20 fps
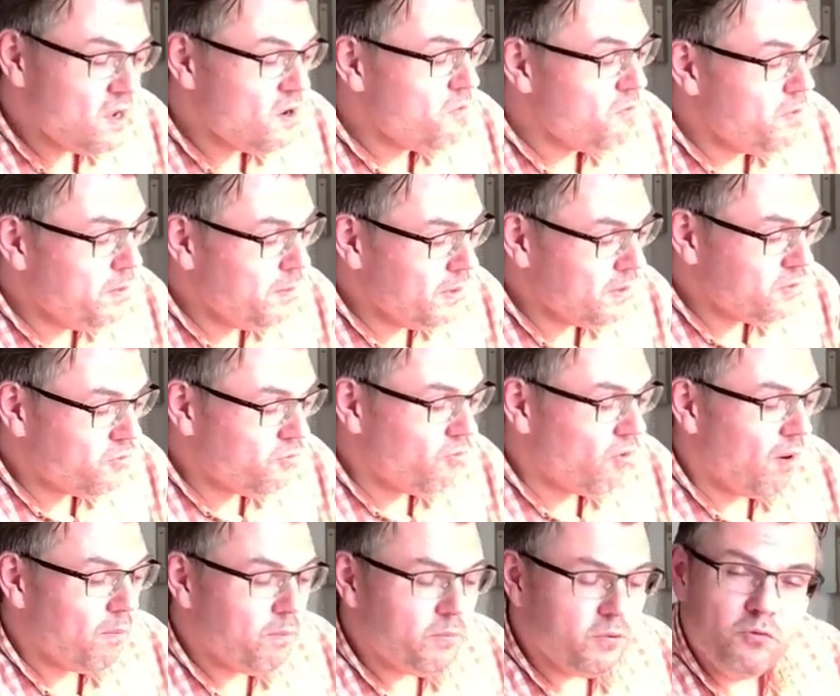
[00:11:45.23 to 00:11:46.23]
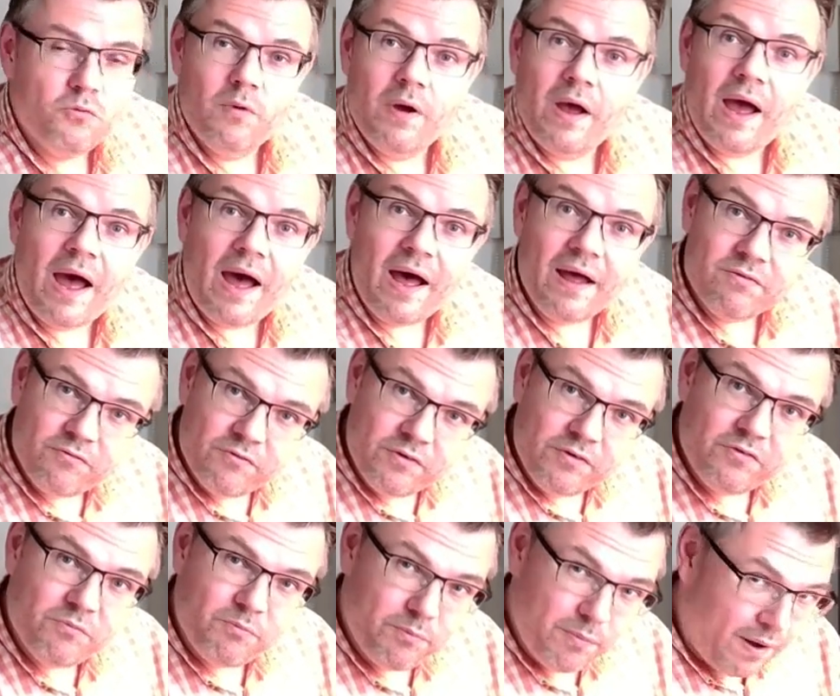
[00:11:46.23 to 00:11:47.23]
we will drop to
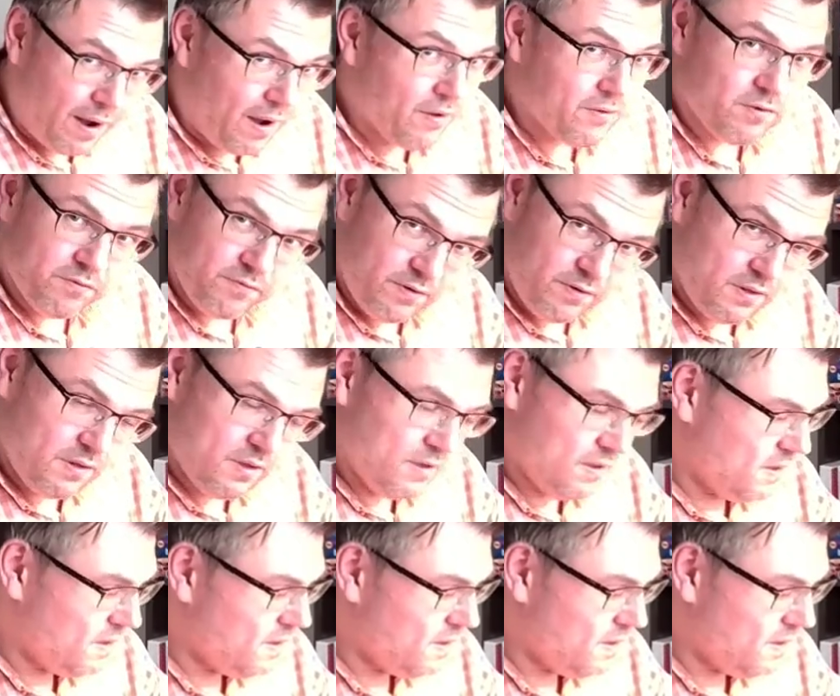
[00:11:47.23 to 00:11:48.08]
100th part of it.